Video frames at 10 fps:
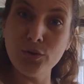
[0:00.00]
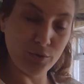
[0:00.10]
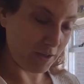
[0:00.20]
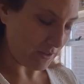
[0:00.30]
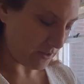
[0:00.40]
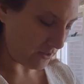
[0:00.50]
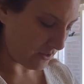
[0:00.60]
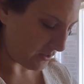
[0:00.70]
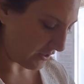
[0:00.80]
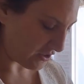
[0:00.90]
do that in the
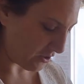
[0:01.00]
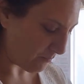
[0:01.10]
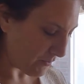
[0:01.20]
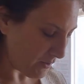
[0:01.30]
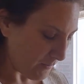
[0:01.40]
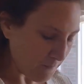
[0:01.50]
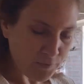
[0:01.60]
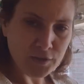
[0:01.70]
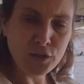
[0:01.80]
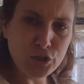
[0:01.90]
next time,
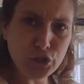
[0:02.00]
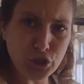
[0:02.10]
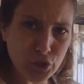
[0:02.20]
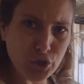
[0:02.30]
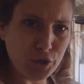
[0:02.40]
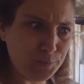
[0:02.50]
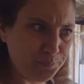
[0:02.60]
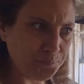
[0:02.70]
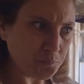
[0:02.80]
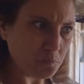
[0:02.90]
to cook
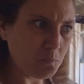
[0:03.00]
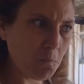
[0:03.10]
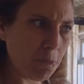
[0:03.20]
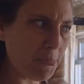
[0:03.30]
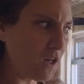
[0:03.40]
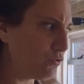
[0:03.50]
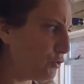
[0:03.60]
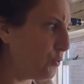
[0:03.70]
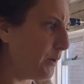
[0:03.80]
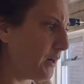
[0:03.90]
the
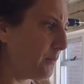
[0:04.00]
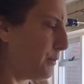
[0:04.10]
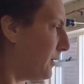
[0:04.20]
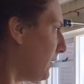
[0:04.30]
rhubarb